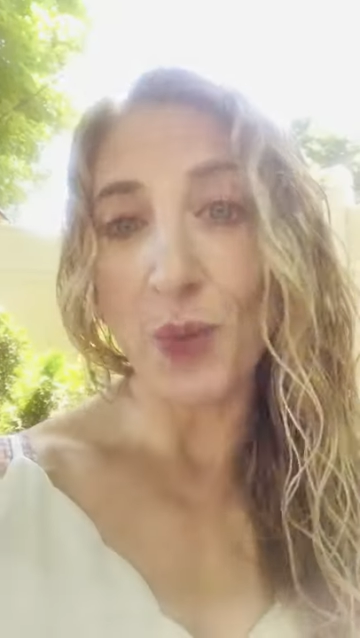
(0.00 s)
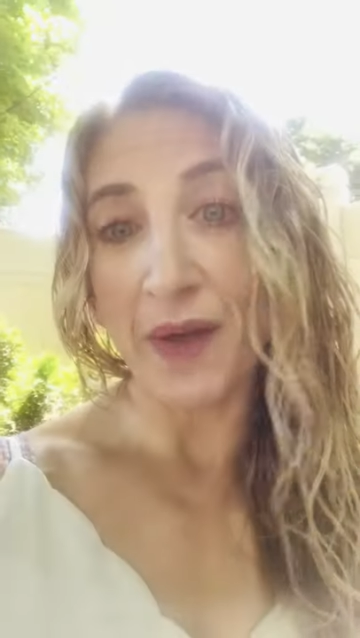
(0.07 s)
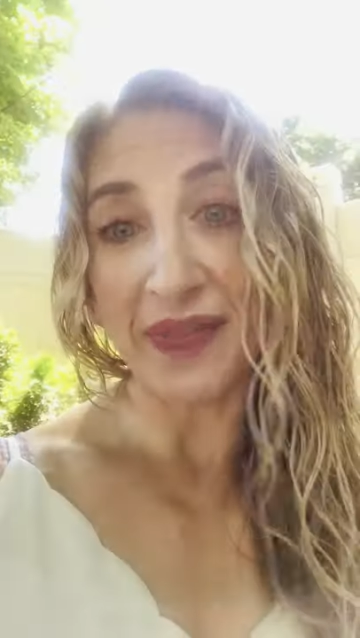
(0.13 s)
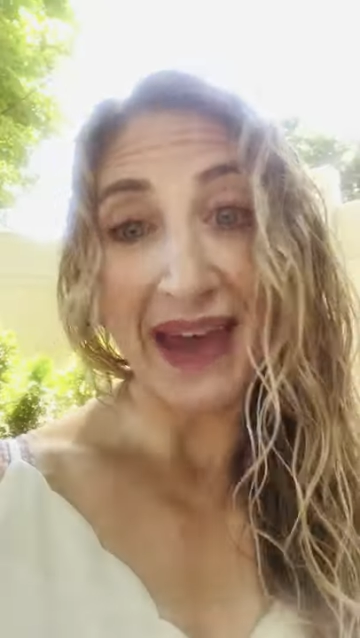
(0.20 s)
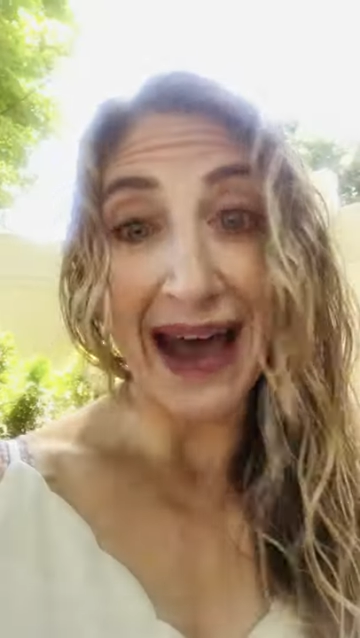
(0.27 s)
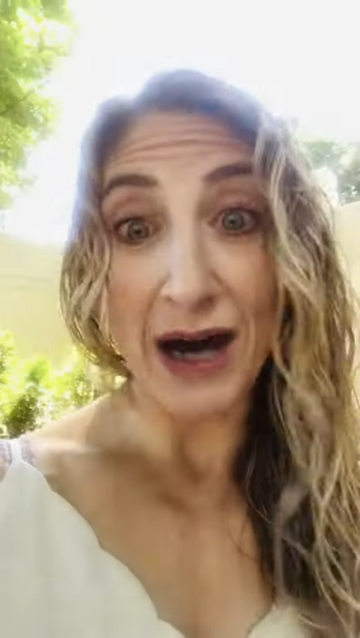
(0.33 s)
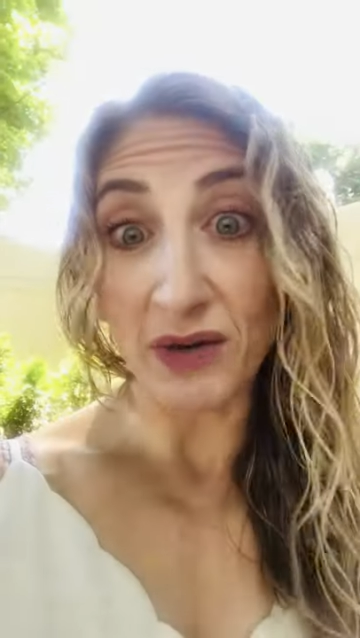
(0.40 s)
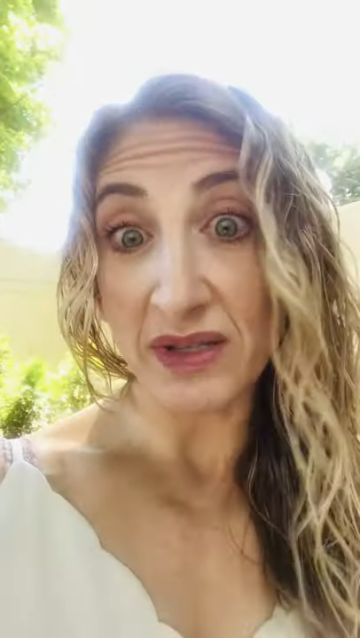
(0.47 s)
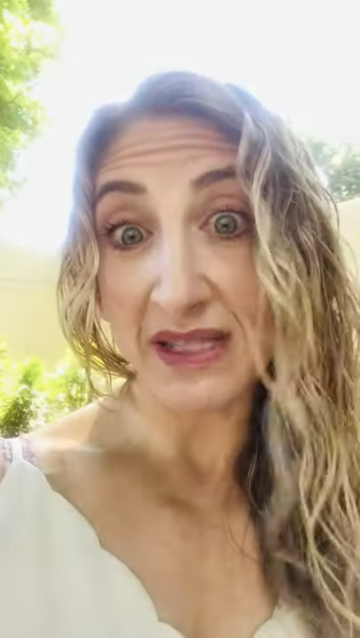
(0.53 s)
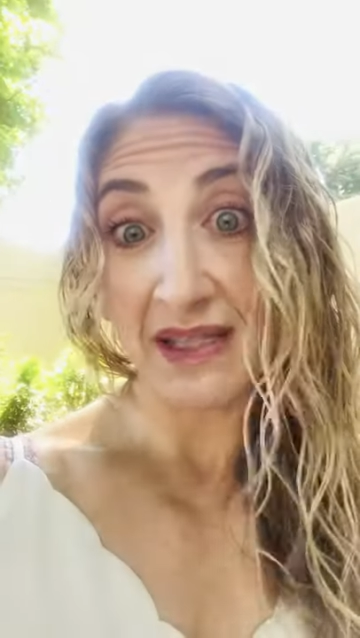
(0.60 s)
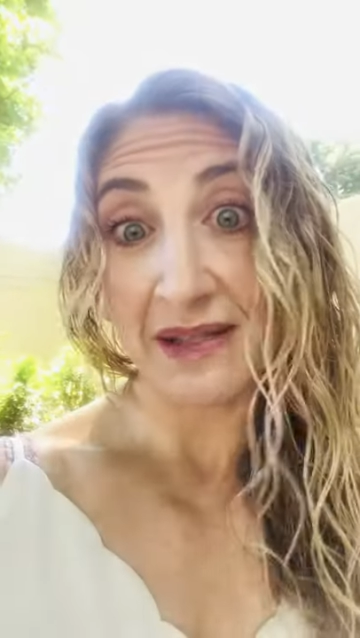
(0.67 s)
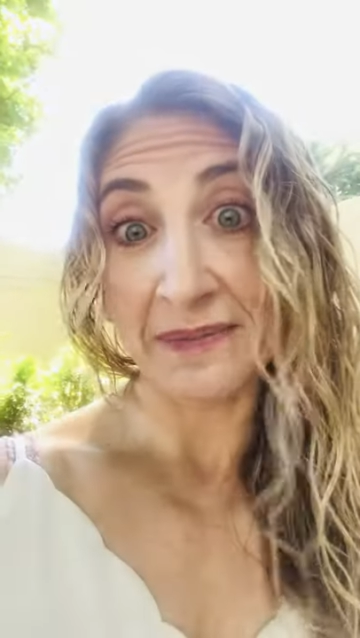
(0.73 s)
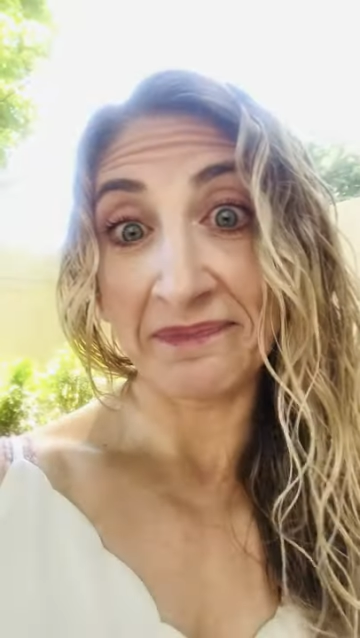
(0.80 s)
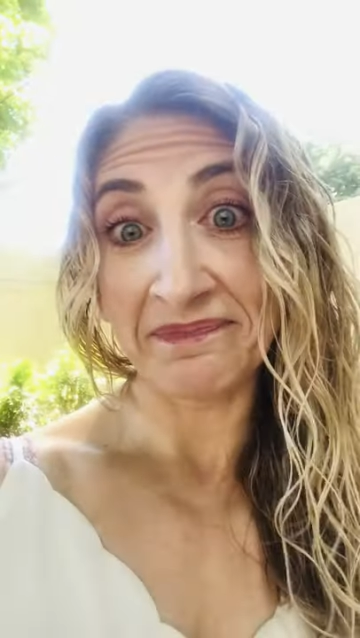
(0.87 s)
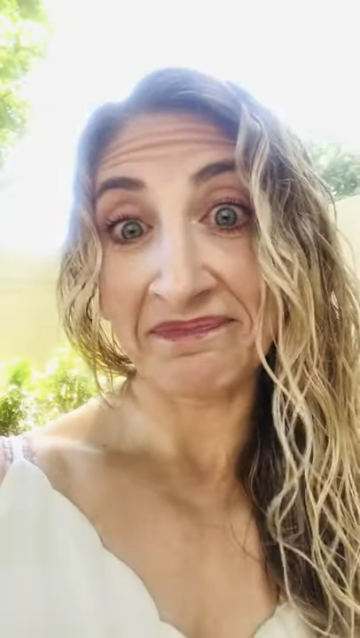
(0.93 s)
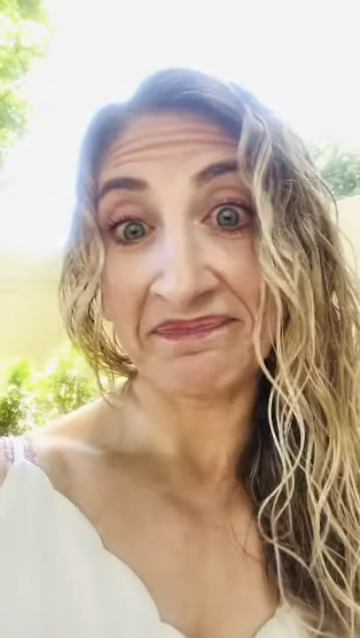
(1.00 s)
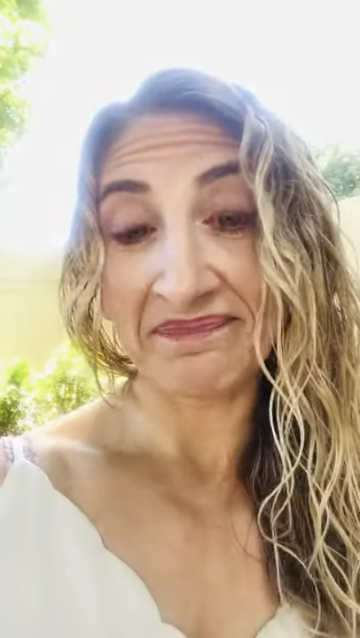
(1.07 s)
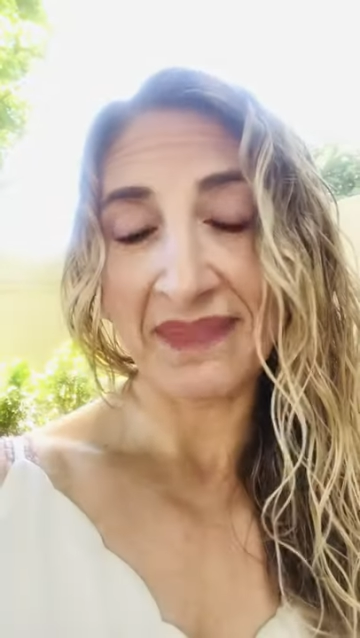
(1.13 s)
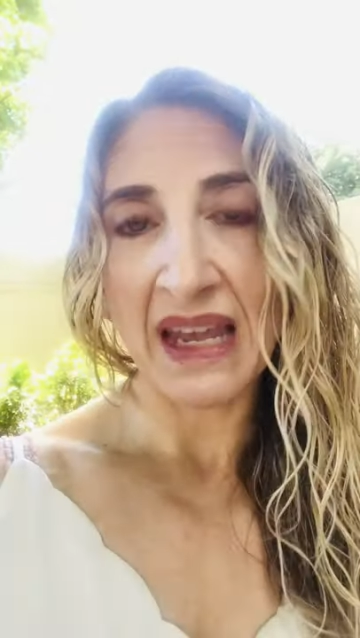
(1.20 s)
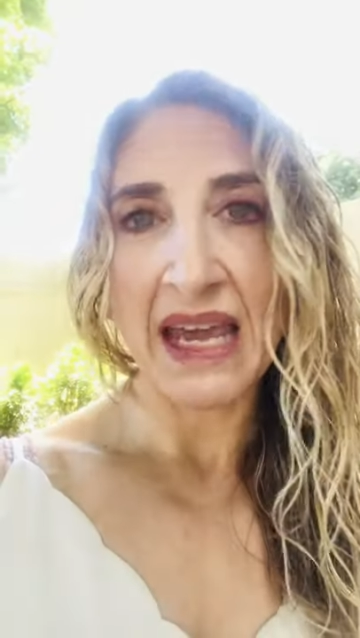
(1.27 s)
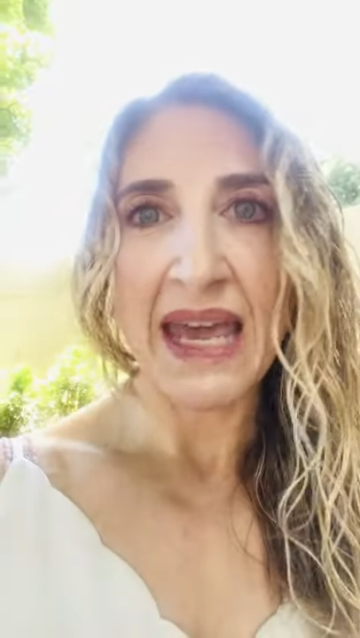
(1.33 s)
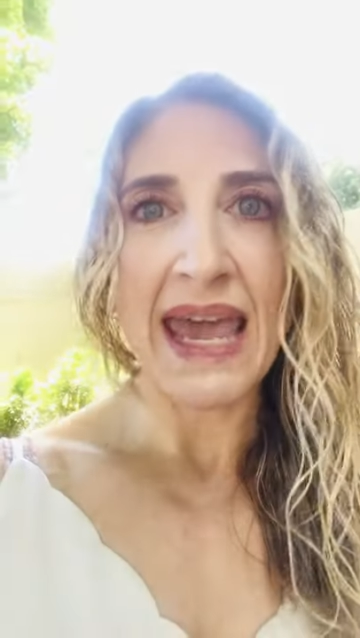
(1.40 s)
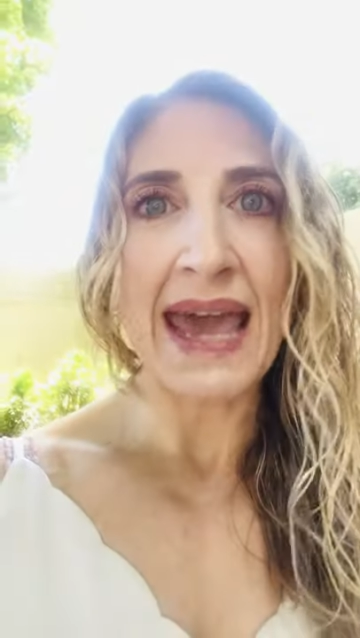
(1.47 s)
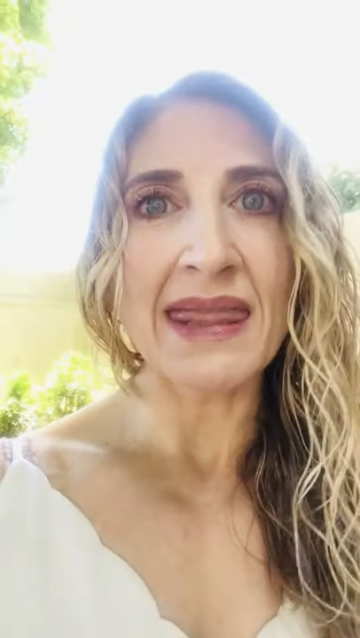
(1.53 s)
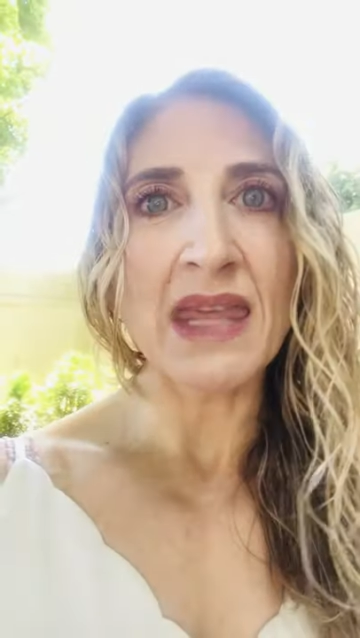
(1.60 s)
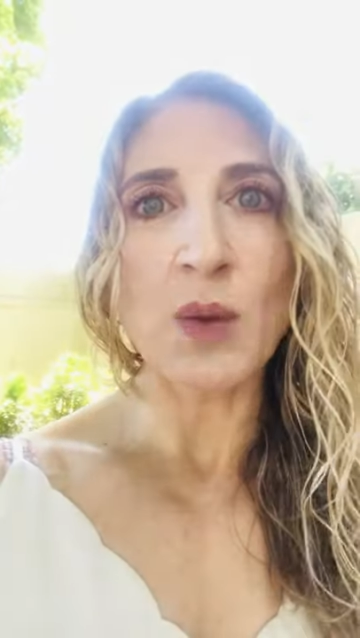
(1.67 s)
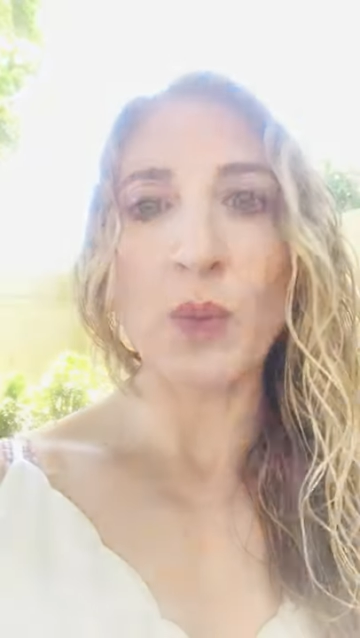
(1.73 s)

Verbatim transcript: want the house and